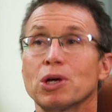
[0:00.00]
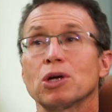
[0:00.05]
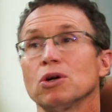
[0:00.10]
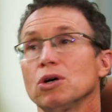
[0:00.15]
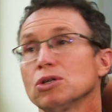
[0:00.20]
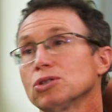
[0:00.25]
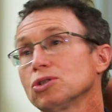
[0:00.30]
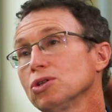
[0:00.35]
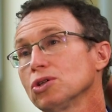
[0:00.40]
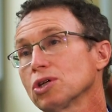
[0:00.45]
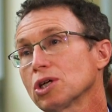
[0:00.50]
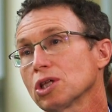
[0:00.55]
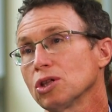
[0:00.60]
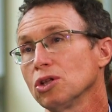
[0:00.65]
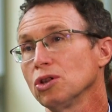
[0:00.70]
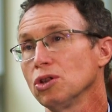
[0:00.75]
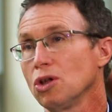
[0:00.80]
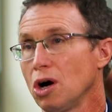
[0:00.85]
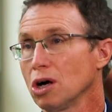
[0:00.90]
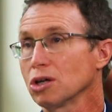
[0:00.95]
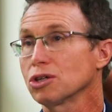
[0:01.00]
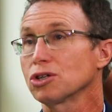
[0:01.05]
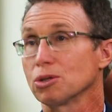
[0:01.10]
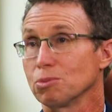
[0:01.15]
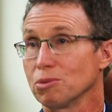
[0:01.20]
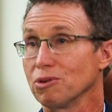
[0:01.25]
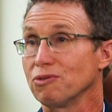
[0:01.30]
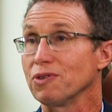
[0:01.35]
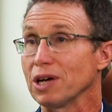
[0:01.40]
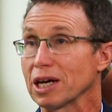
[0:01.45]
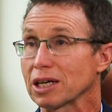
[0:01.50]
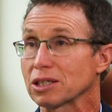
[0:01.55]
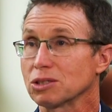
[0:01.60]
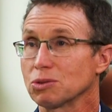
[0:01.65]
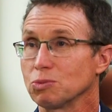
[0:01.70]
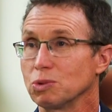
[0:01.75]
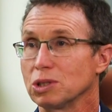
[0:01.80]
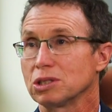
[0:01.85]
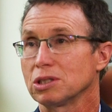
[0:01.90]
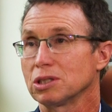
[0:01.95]
can also look at the long term effects,
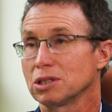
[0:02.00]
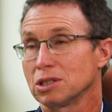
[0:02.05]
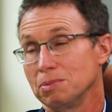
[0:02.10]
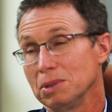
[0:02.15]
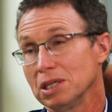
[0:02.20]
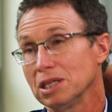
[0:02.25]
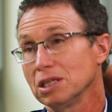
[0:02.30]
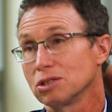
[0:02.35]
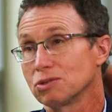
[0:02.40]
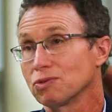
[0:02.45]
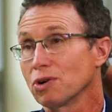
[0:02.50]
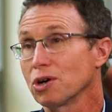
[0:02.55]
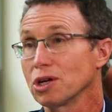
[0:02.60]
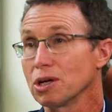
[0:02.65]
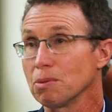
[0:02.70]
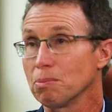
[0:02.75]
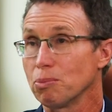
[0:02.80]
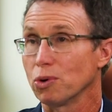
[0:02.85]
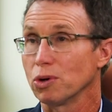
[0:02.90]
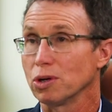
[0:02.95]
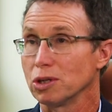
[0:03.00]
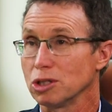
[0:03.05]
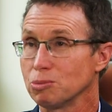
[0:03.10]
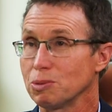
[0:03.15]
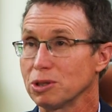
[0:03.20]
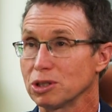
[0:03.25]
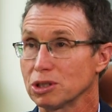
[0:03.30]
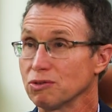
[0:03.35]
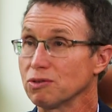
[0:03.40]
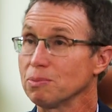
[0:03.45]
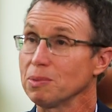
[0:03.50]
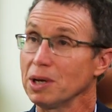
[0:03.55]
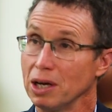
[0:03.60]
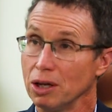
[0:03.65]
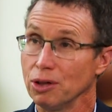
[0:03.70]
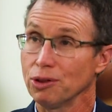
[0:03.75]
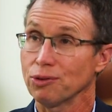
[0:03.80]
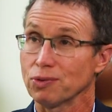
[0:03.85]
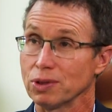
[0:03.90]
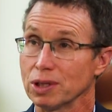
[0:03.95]
which to me is very important, especially from a
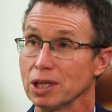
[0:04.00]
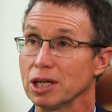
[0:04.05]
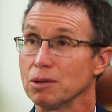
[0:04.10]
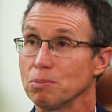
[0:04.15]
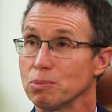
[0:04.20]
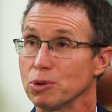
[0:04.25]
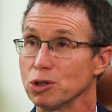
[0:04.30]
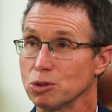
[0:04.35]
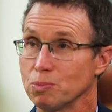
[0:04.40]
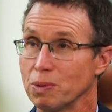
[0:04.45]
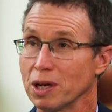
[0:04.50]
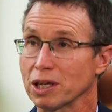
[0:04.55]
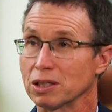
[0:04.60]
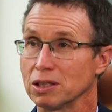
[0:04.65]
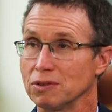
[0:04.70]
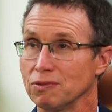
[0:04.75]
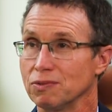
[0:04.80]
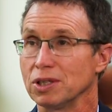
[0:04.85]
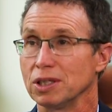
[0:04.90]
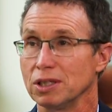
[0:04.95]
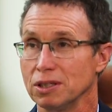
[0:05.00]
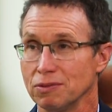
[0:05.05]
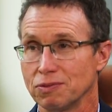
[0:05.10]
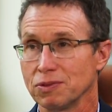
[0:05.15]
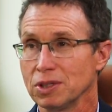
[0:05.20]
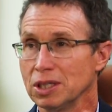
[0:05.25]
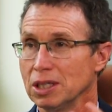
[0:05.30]
health related perspective. That if